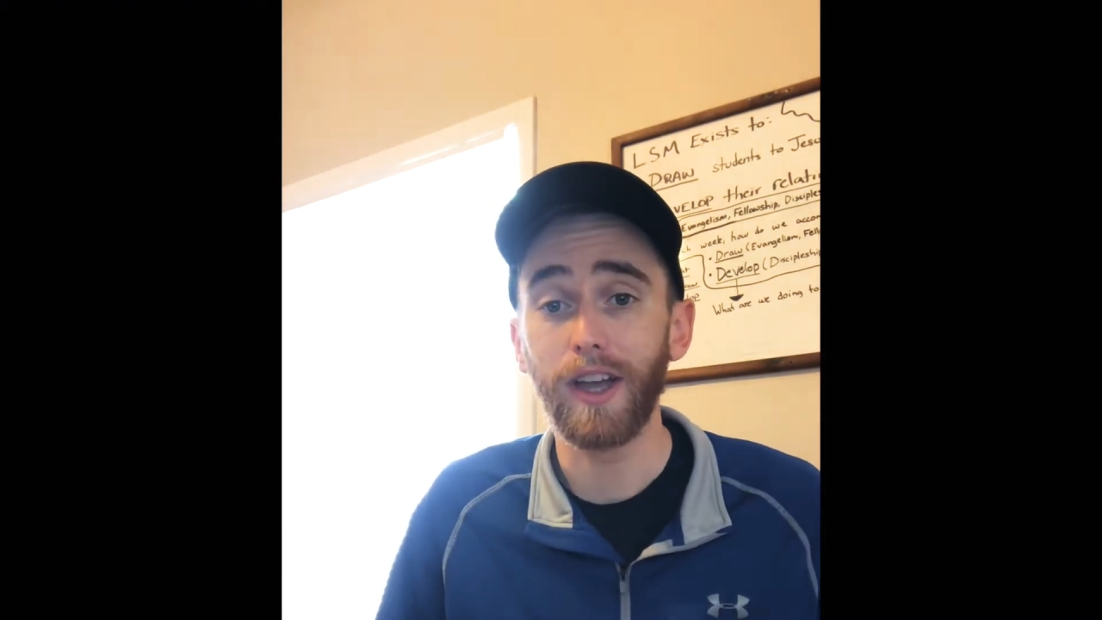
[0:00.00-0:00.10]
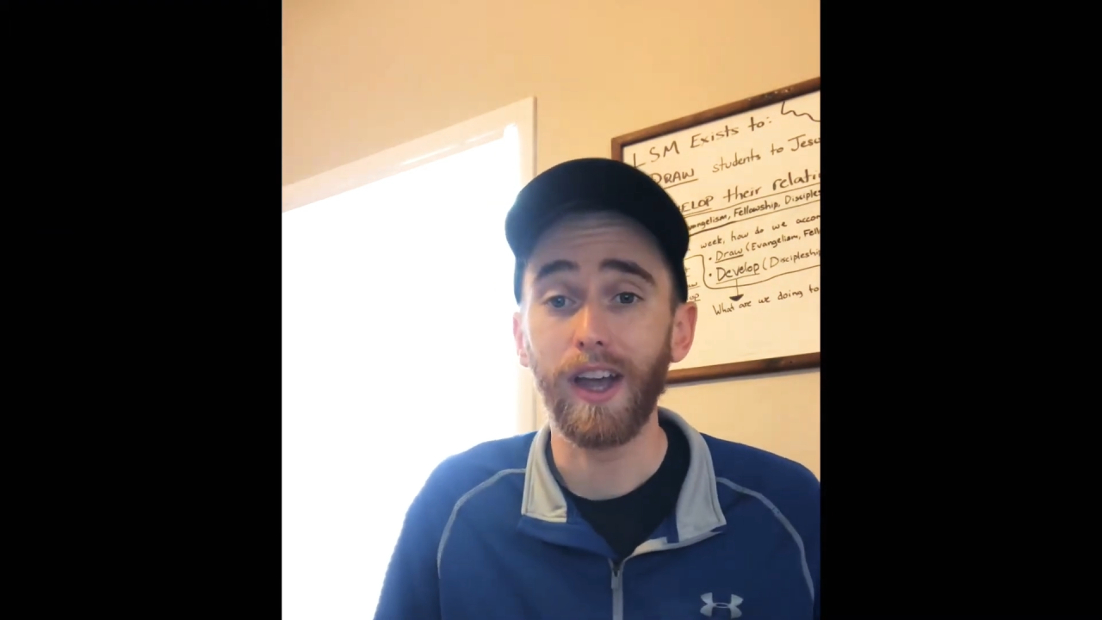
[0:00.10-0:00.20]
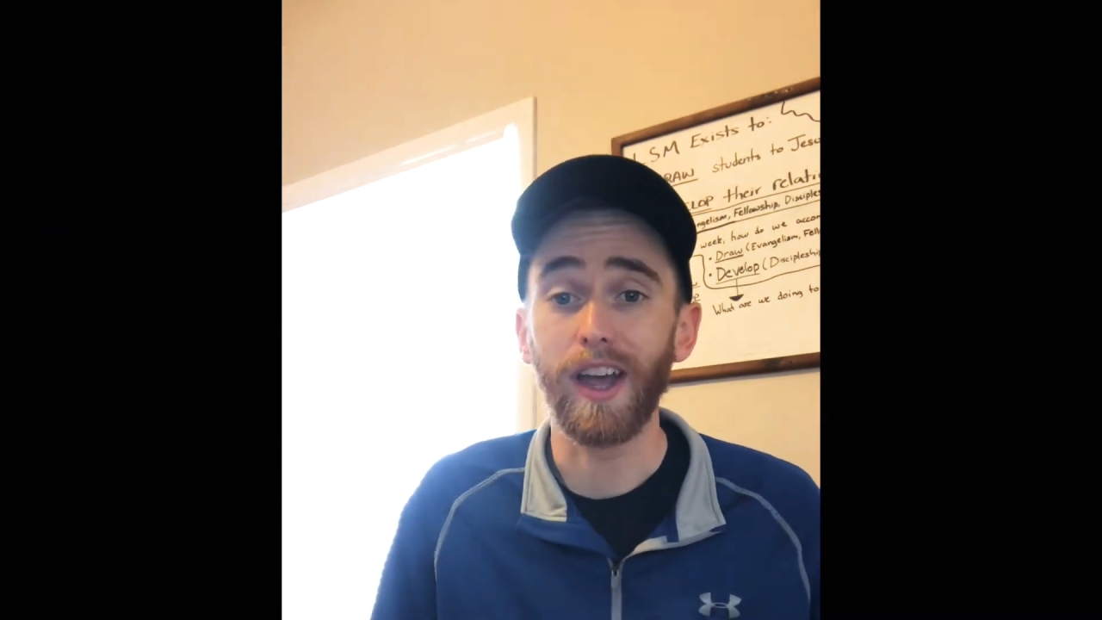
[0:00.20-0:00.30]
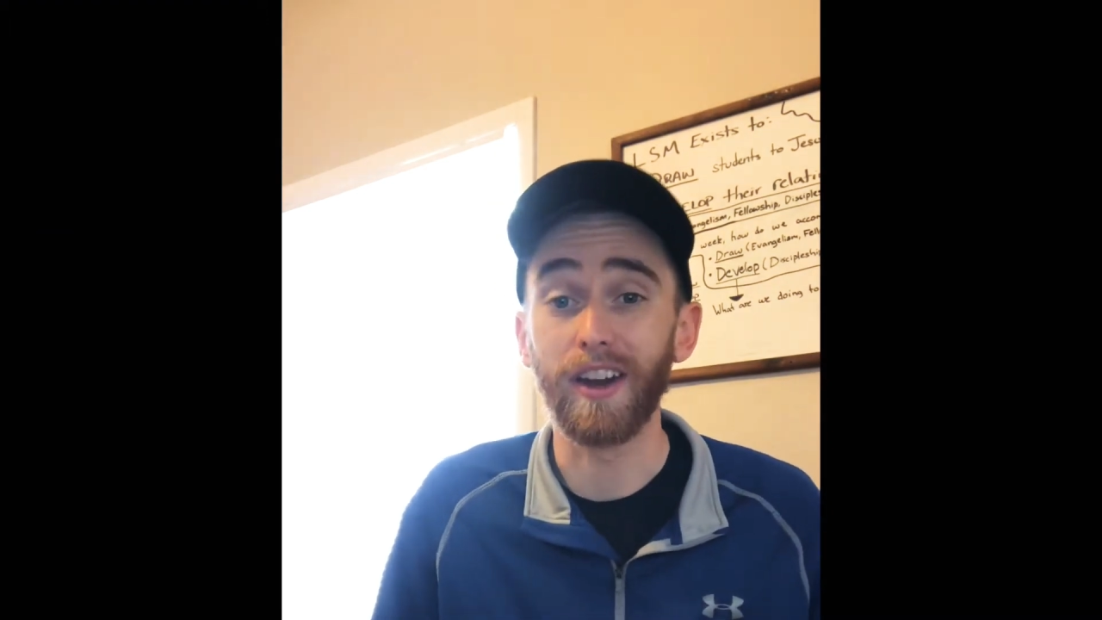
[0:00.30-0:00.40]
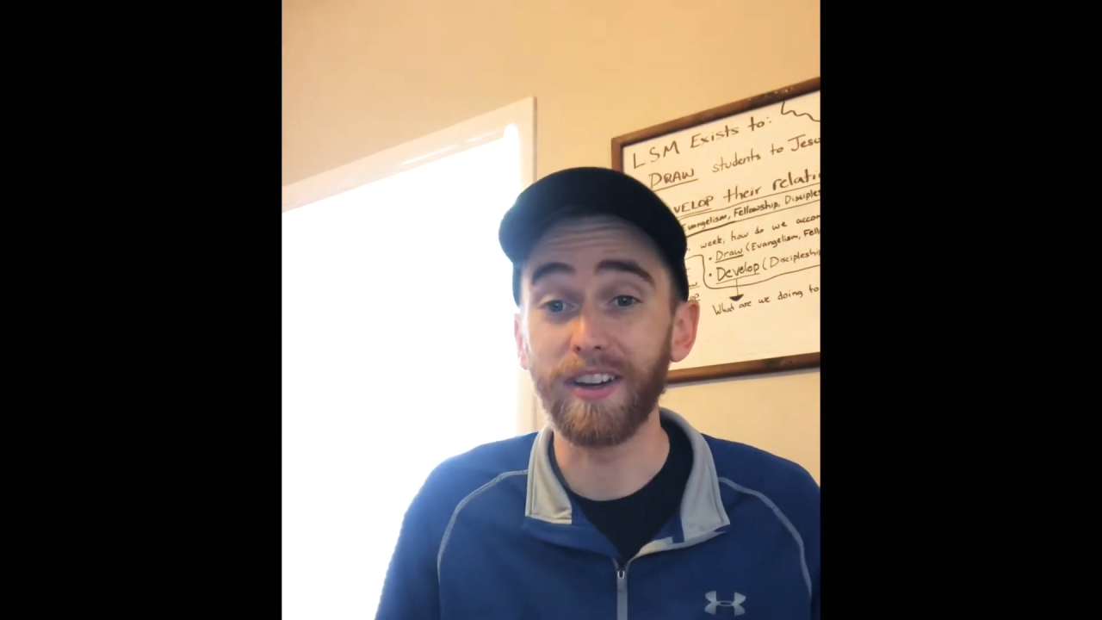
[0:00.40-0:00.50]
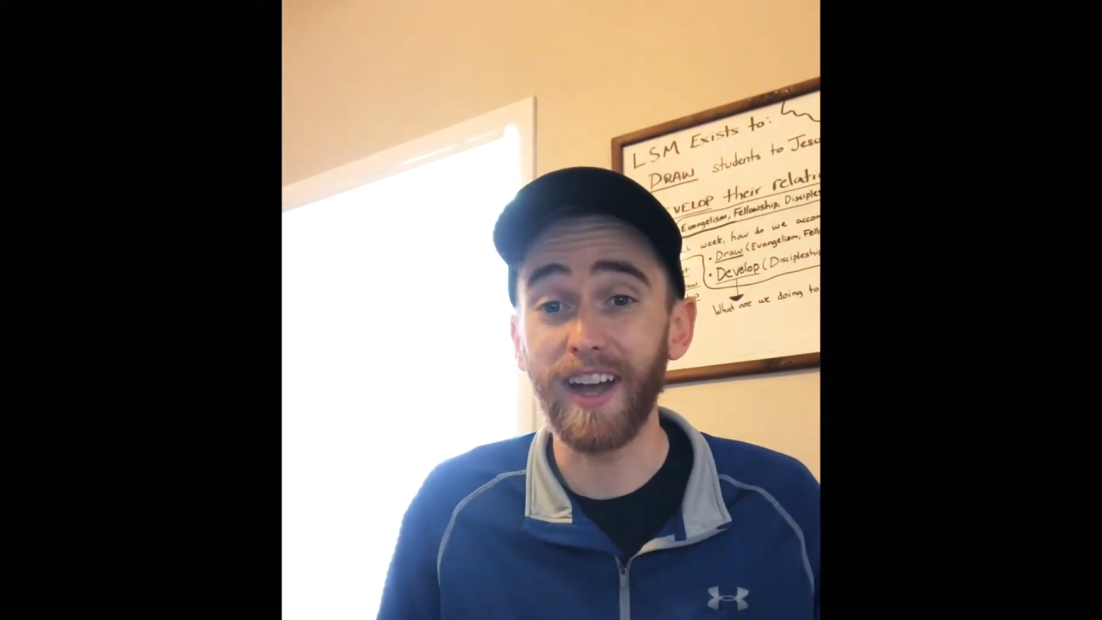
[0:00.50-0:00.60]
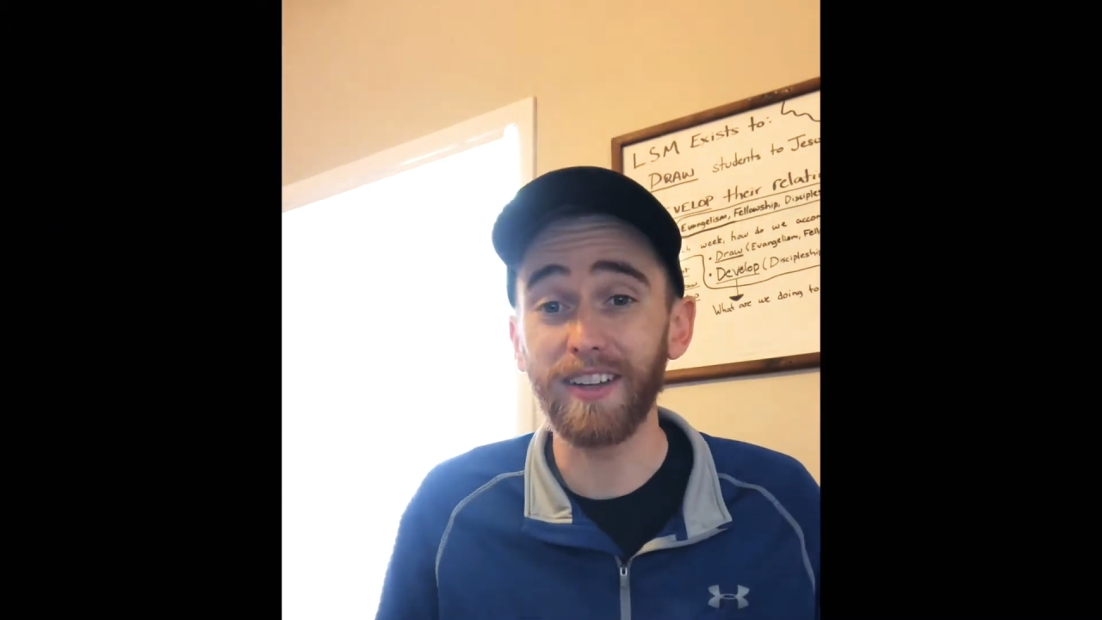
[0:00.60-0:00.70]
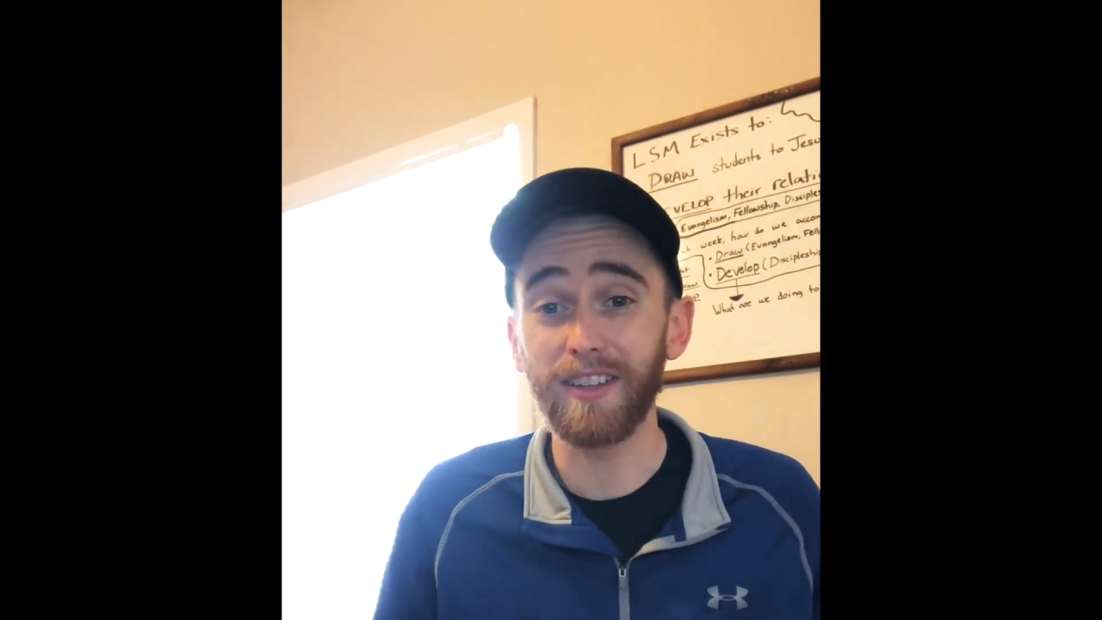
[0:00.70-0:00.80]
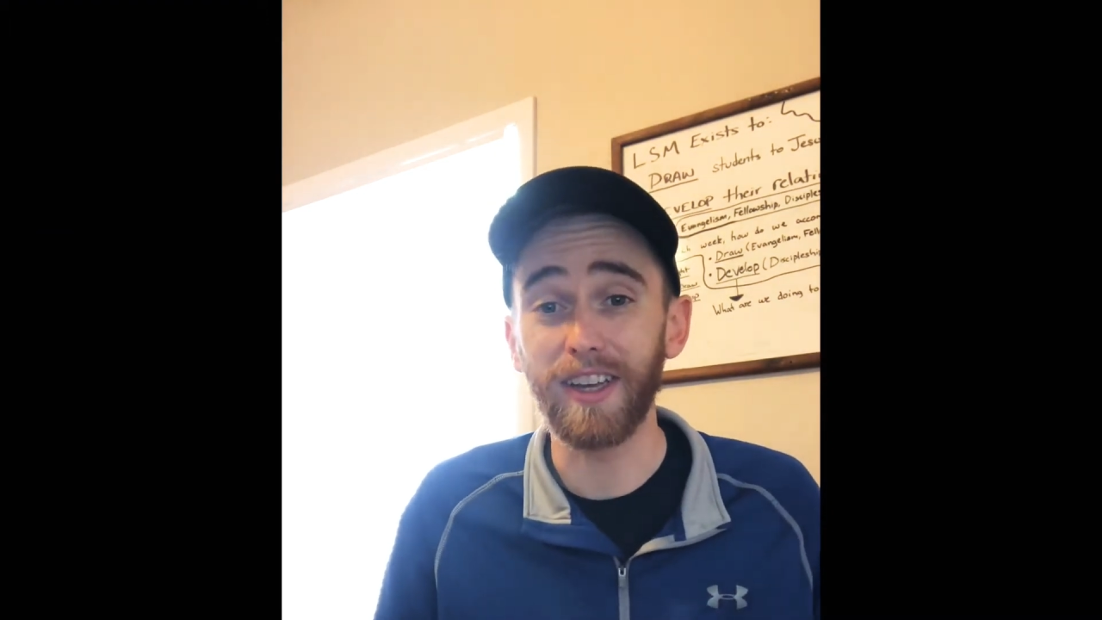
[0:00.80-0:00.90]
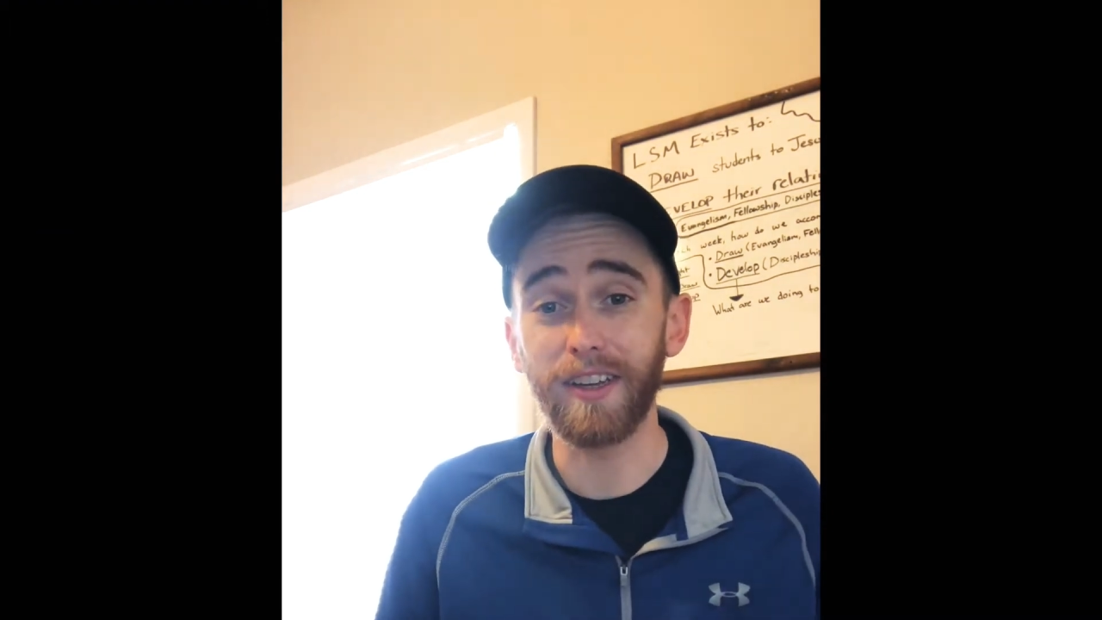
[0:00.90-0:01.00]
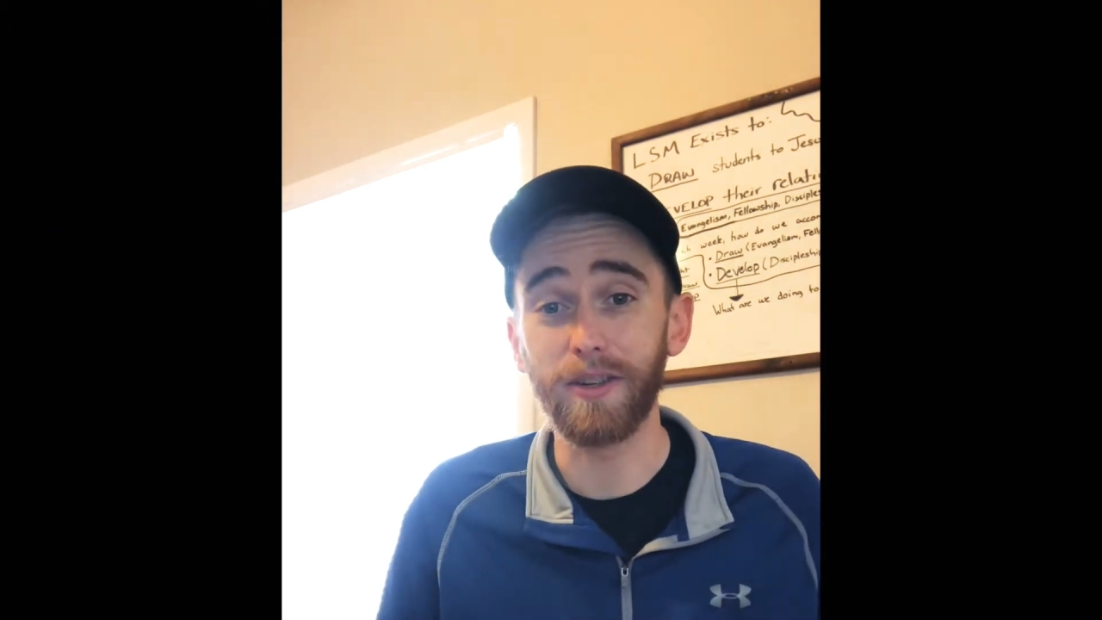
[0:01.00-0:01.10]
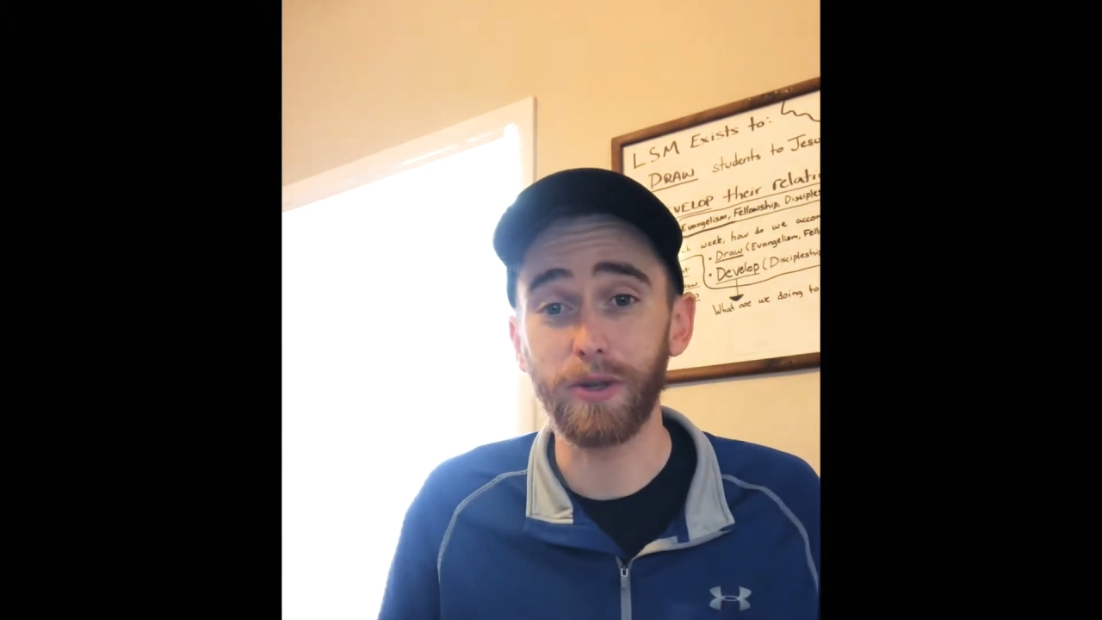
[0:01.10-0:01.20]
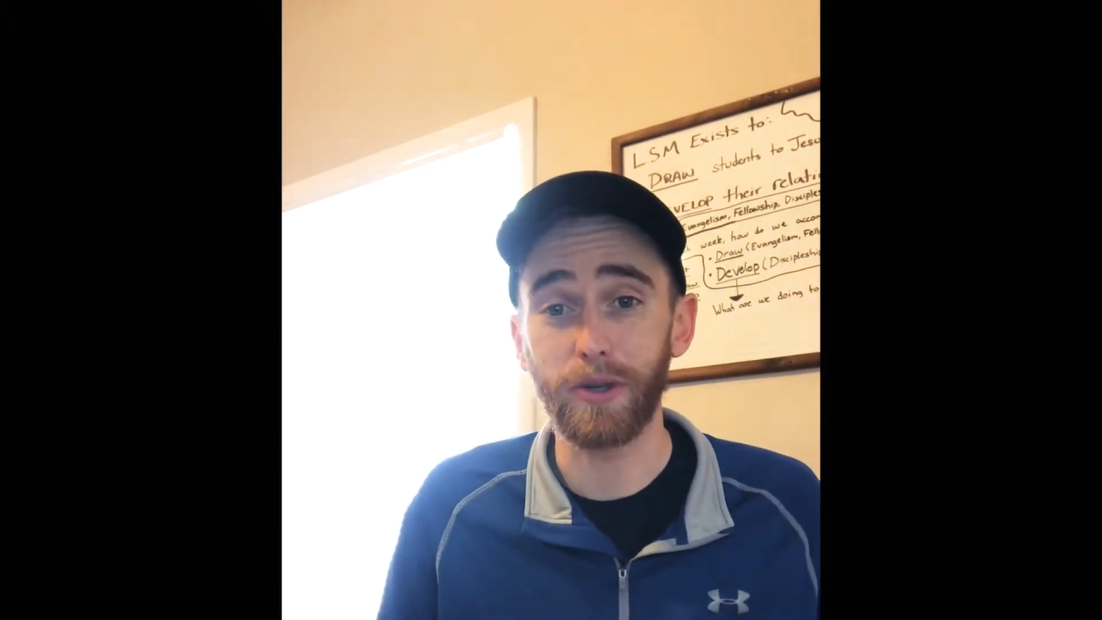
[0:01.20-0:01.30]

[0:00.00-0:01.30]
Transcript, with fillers: And our dads teach us